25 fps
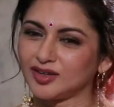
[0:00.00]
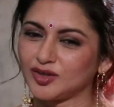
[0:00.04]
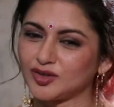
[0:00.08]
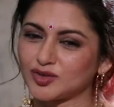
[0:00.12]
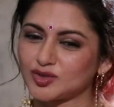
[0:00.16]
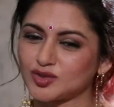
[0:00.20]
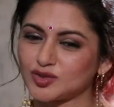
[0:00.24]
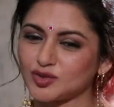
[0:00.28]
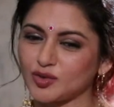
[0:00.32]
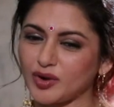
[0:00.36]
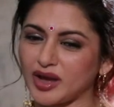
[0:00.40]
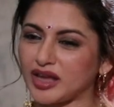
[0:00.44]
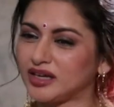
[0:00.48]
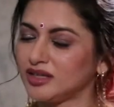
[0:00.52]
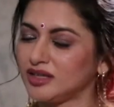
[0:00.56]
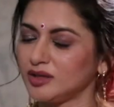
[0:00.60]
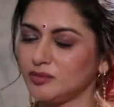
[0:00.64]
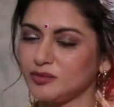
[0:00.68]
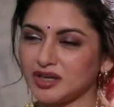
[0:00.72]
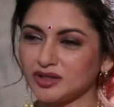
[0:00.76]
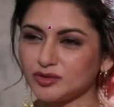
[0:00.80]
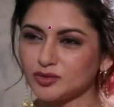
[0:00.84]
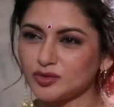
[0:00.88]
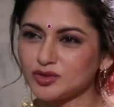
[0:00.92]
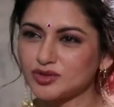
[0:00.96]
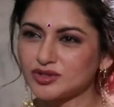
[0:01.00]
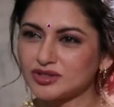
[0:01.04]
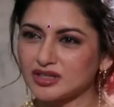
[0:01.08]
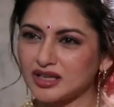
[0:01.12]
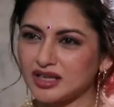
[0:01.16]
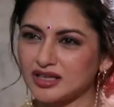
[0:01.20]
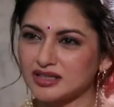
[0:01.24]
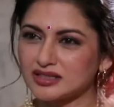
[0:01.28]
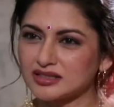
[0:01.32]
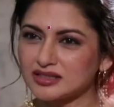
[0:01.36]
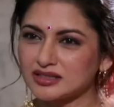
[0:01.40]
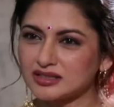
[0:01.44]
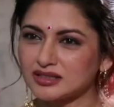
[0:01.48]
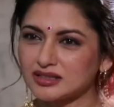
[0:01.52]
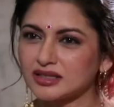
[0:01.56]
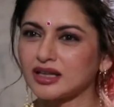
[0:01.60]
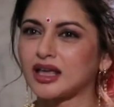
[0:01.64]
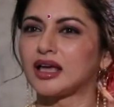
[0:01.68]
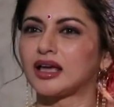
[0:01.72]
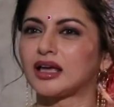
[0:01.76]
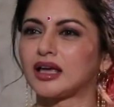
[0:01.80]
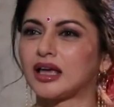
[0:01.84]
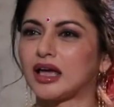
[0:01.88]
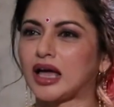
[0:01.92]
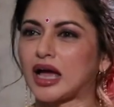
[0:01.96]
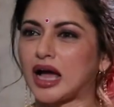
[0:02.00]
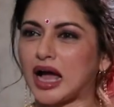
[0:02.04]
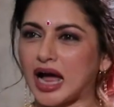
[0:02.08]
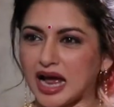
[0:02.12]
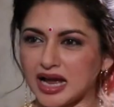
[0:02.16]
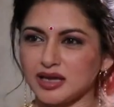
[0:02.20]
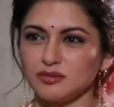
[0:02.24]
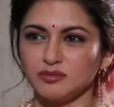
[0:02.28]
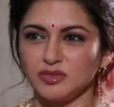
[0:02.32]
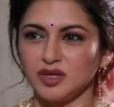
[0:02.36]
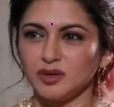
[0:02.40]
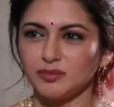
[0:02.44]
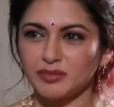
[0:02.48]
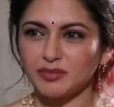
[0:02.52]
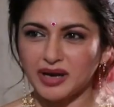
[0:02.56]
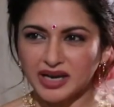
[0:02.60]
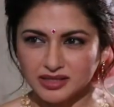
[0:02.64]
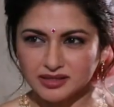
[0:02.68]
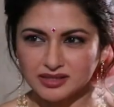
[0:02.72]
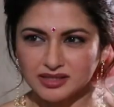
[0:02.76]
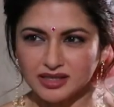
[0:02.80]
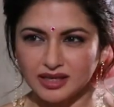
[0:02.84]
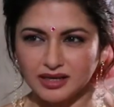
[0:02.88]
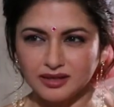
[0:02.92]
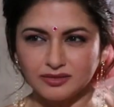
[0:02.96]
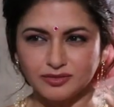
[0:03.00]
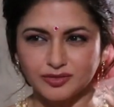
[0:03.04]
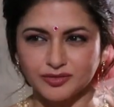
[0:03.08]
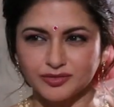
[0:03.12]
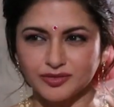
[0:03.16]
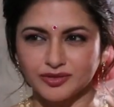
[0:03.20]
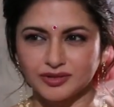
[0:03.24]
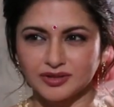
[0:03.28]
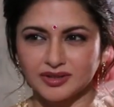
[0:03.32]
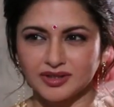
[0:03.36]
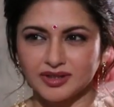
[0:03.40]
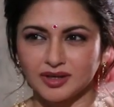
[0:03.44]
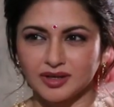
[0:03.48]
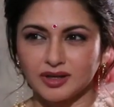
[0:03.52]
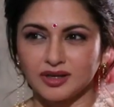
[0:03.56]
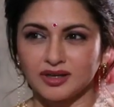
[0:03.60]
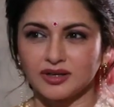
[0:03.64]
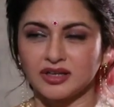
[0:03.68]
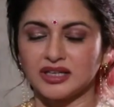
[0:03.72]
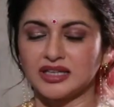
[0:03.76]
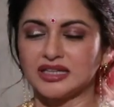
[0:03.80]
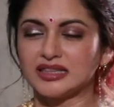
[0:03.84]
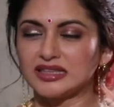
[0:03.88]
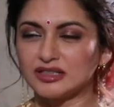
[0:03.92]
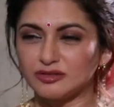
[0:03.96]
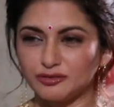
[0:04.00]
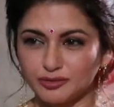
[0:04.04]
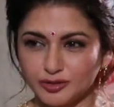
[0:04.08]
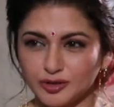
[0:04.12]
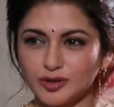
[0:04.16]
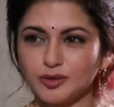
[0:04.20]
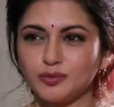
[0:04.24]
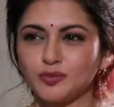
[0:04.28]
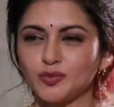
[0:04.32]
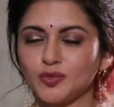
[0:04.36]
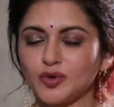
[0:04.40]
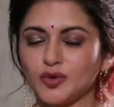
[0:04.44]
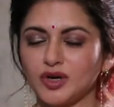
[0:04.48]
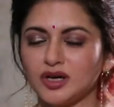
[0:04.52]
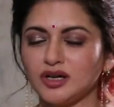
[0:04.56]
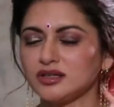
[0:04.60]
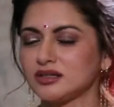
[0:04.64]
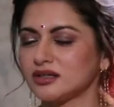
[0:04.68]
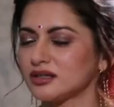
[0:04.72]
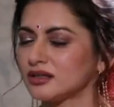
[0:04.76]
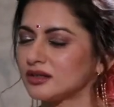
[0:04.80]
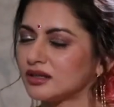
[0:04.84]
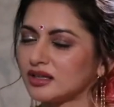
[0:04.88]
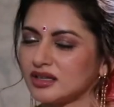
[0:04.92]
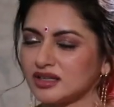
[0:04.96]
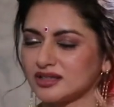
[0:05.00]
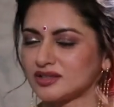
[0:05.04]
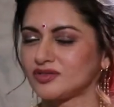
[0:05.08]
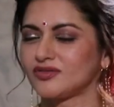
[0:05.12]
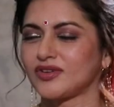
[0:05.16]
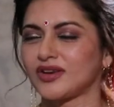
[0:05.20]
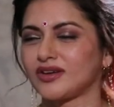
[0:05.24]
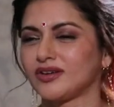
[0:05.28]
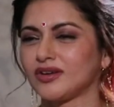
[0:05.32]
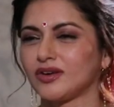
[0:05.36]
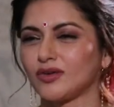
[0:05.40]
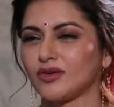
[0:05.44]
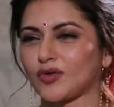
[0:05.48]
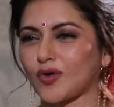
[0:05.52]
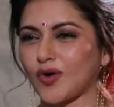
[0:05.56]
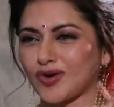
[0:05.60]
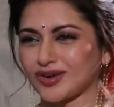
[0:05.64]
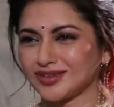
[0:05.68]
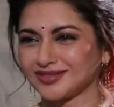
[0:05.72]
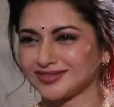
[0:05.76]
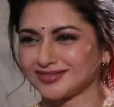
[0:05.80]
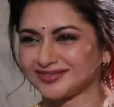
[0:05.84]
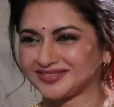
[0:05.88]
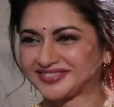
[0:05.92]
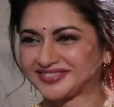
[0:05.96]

So anyone who says, I, me, myself, in the film world is very wrong.